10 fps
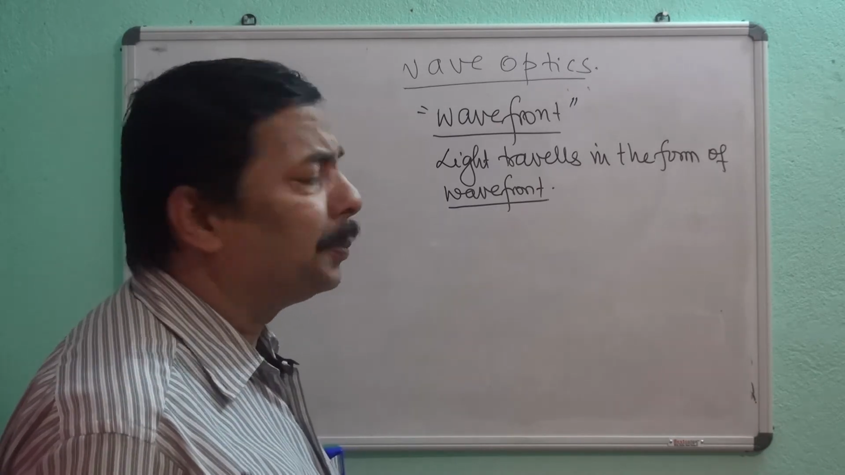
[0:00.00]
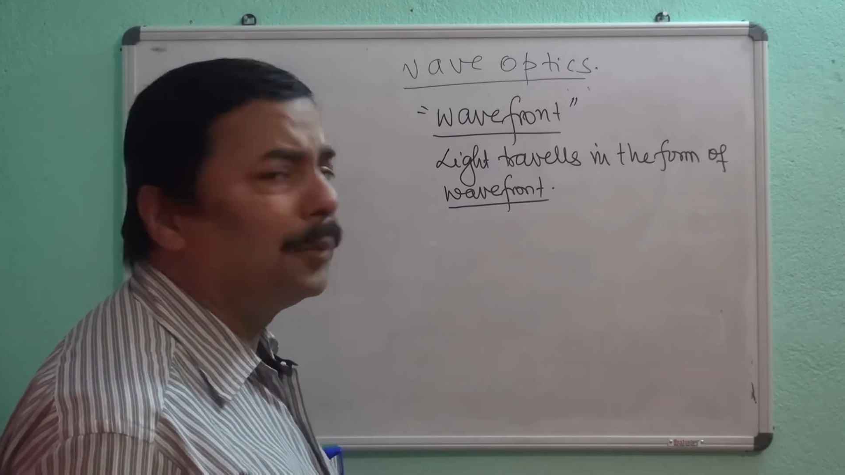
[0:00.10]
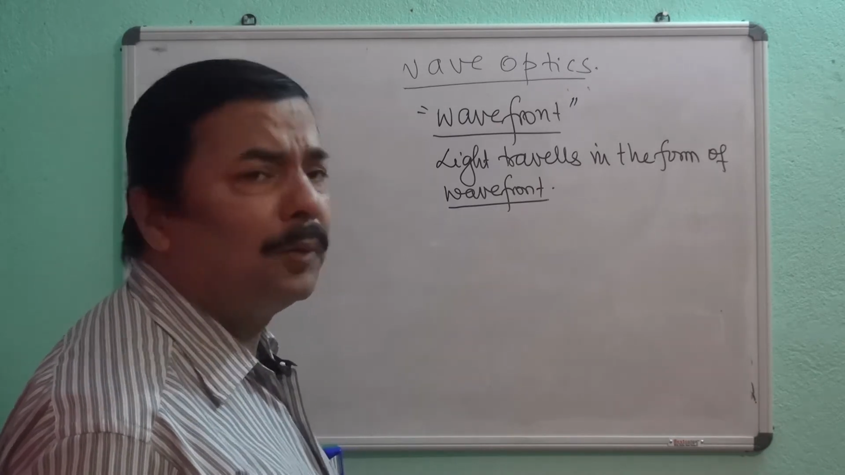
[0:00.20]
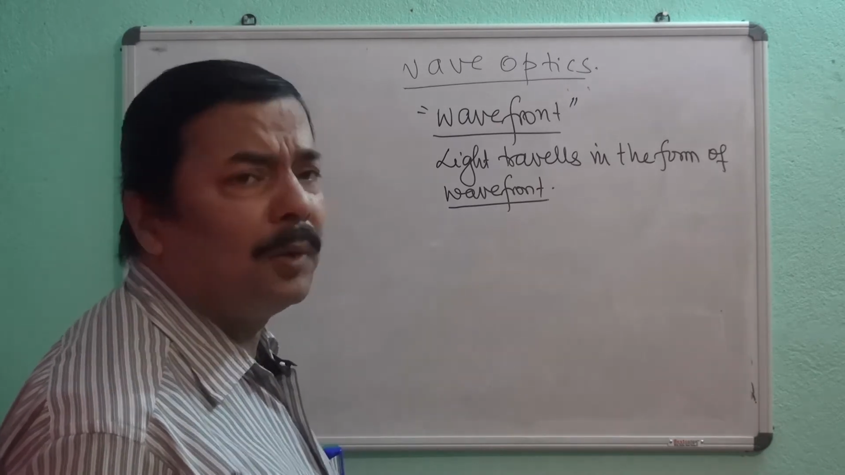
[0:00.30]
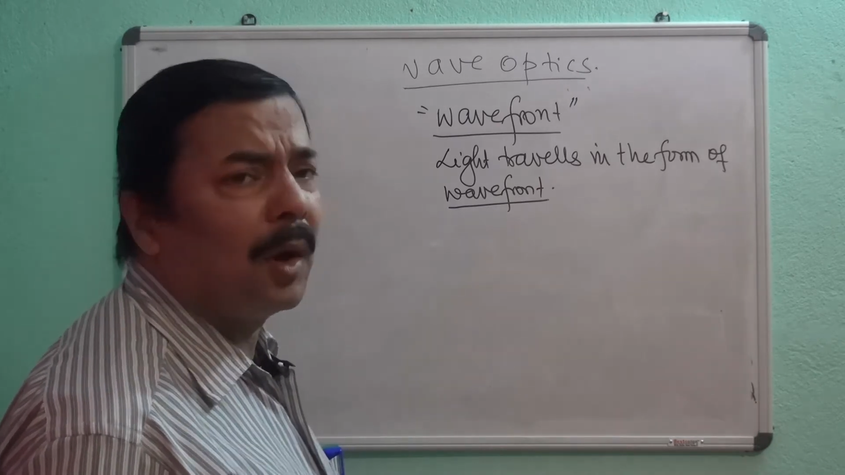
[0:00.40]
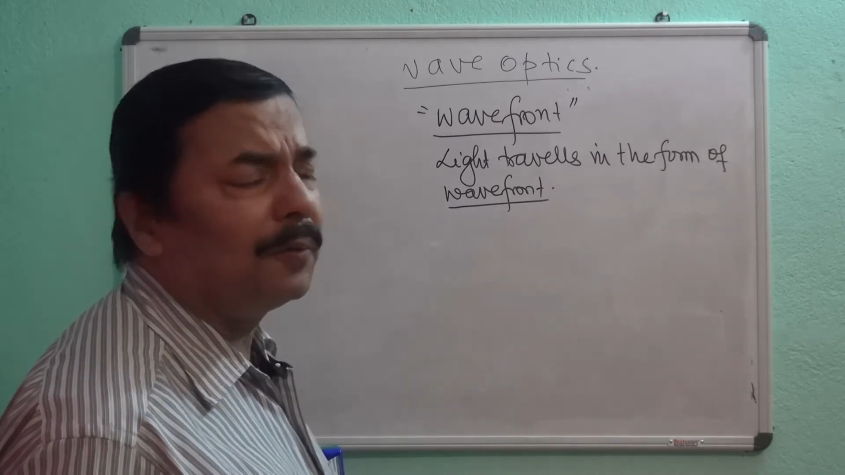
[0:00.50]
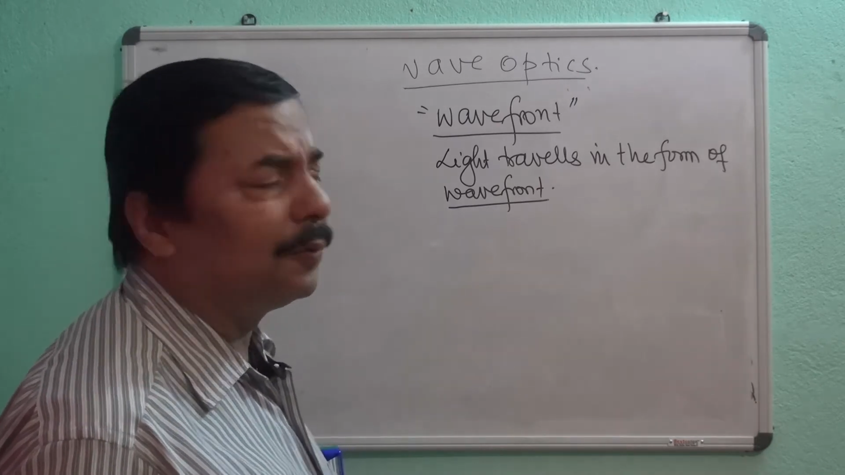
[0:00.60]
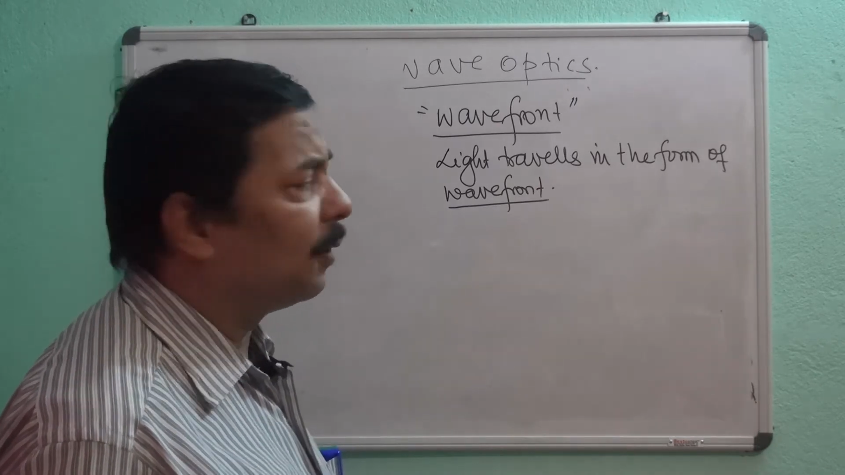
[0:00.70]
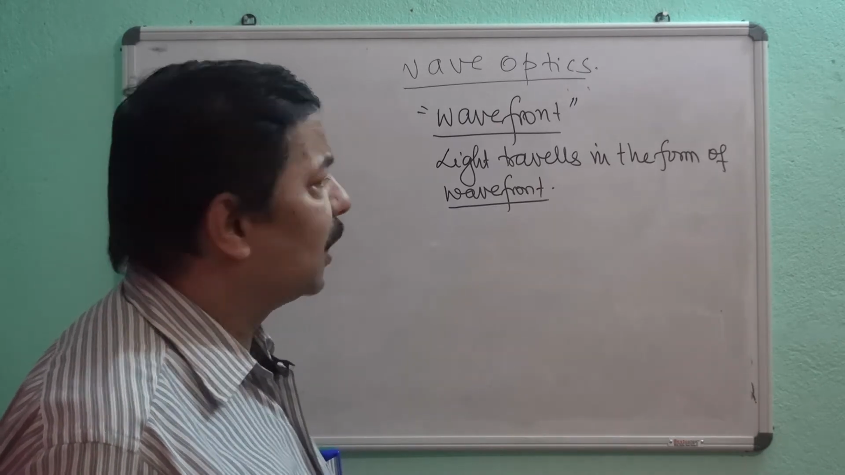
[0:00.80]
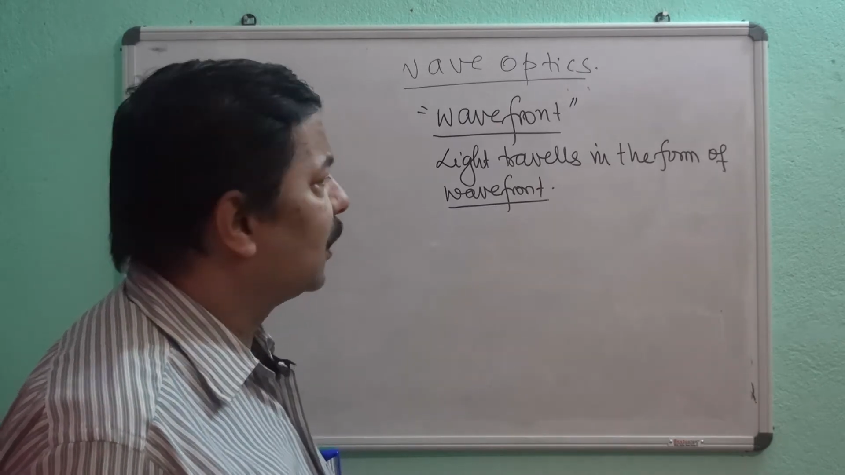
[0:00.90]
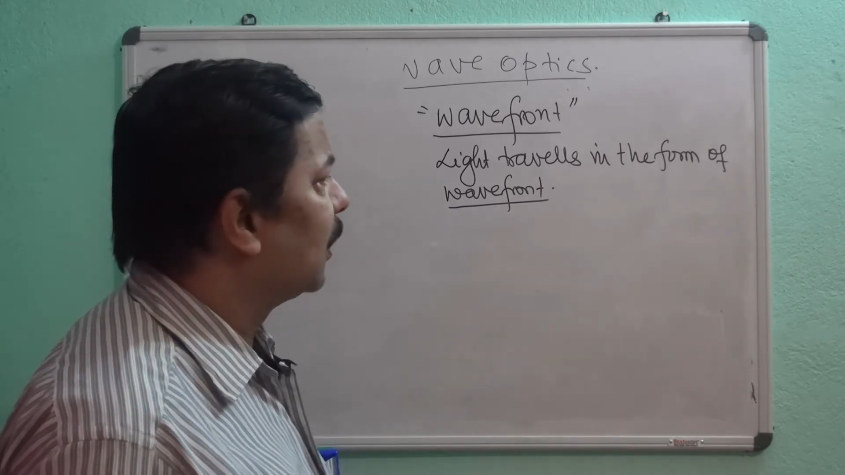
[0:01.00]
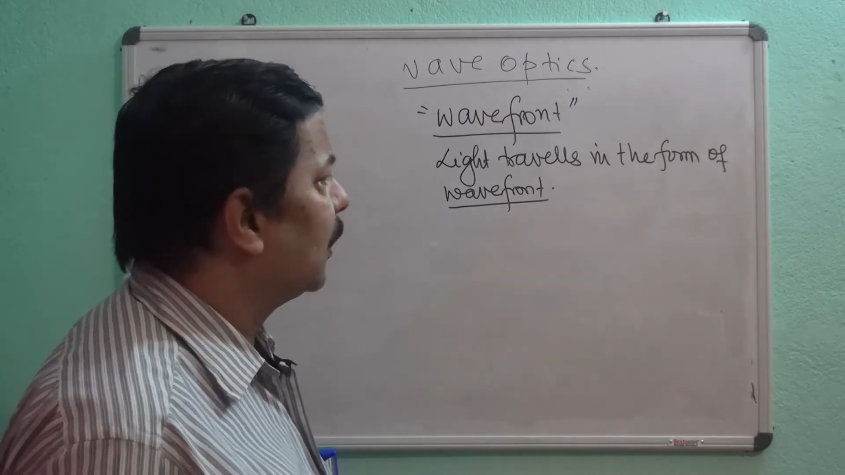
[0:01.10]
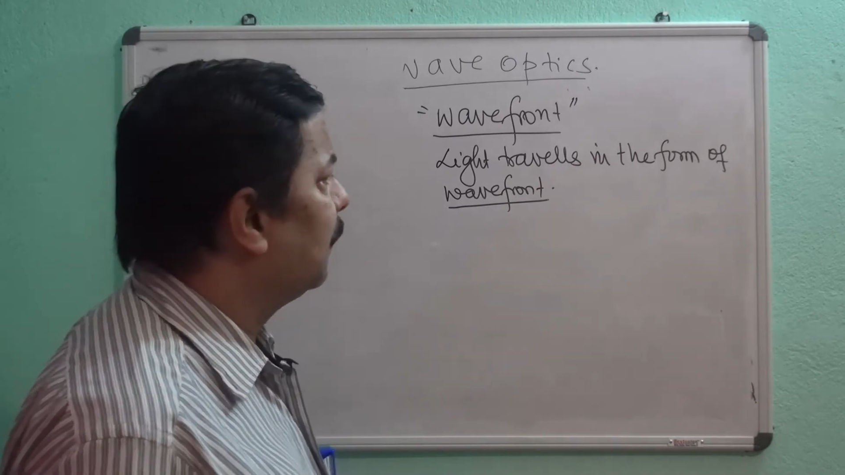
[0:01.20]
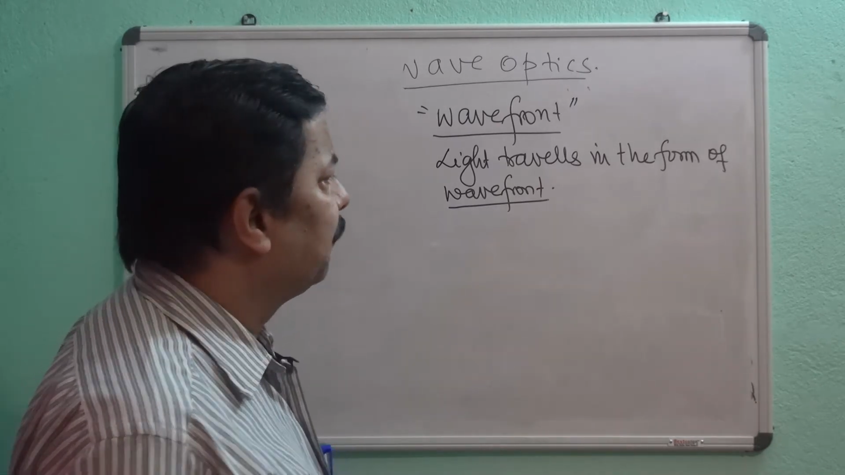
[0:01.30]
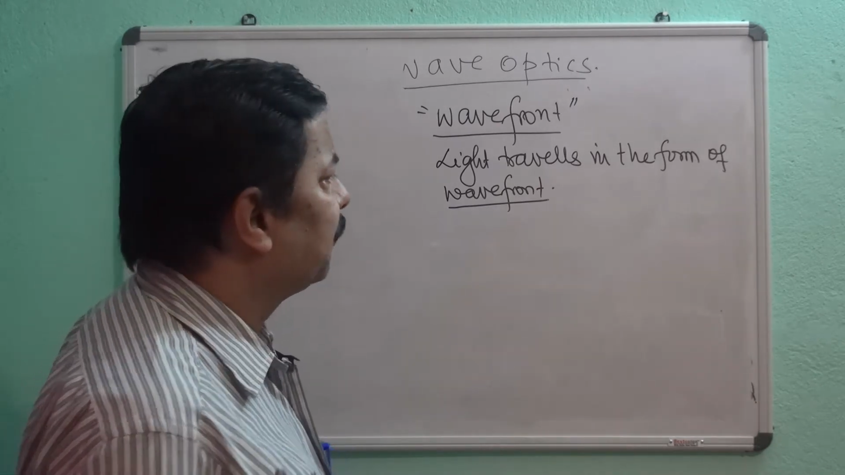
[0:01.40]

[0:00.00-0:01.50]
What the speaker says: pool of water,